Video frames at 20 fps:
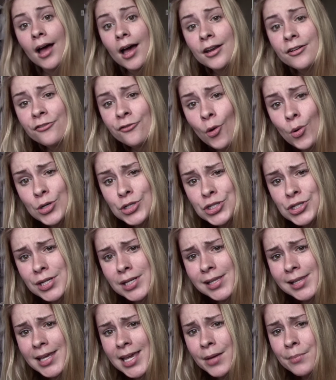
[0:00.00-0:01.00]

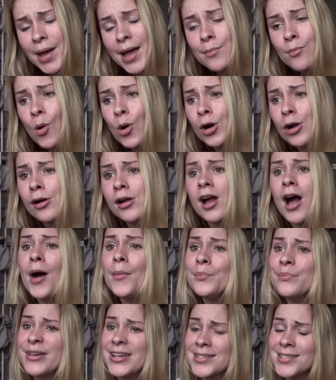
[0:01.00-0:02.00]
Unfortunately, my moral
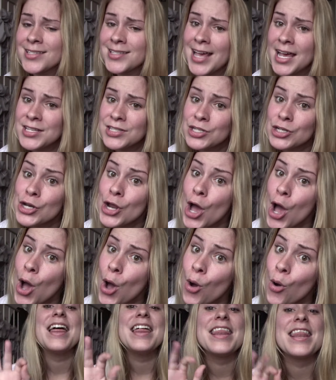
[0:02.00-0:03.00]
compass says
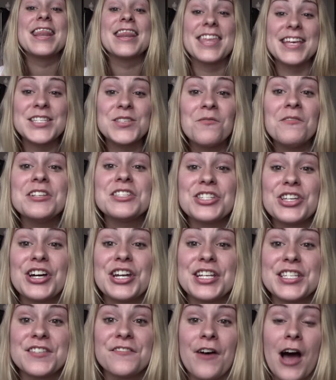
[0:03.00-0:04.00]
no. This one's good
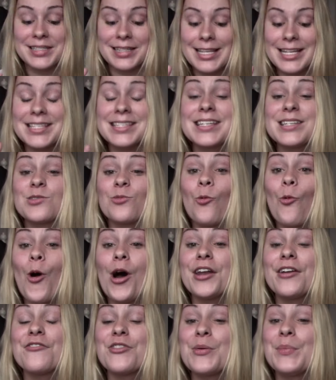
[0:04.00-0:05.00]
as fuck. This is
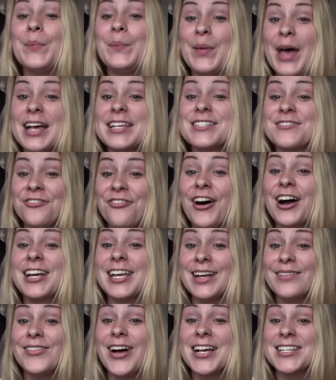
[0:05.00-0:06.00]
one of the best
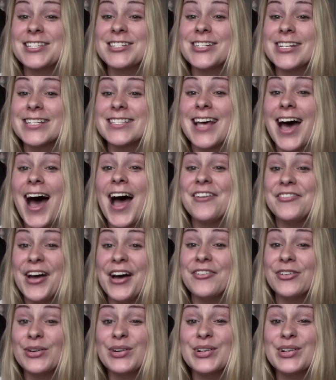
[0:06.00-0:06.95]
fucking messages I've ever